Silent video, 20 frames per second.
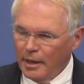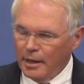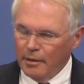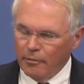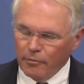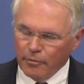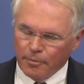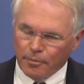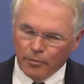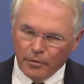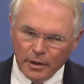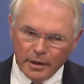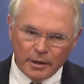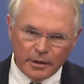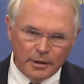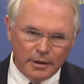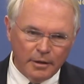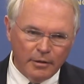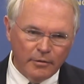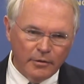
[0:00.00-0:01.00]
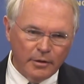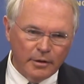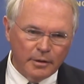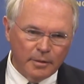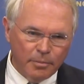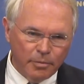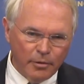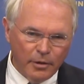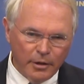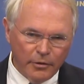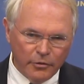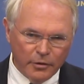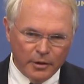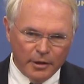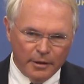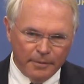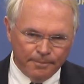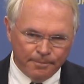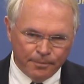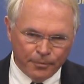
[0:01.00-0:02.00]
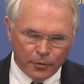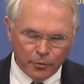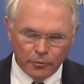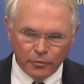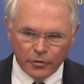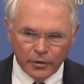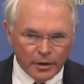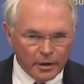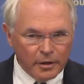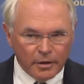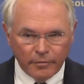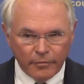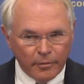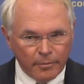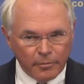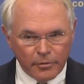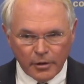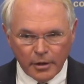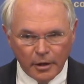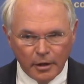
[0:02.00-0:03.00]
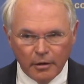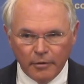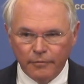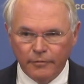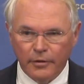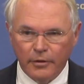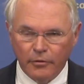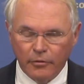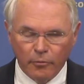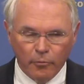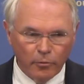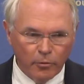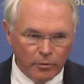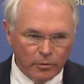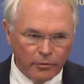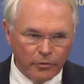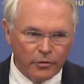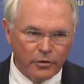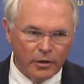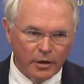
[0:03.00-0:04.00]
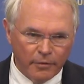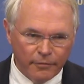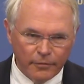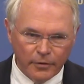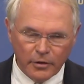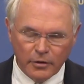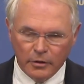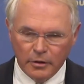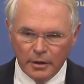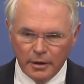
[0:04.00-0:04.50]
it was pretty clear that the president, who thinks of himself as the world's toughest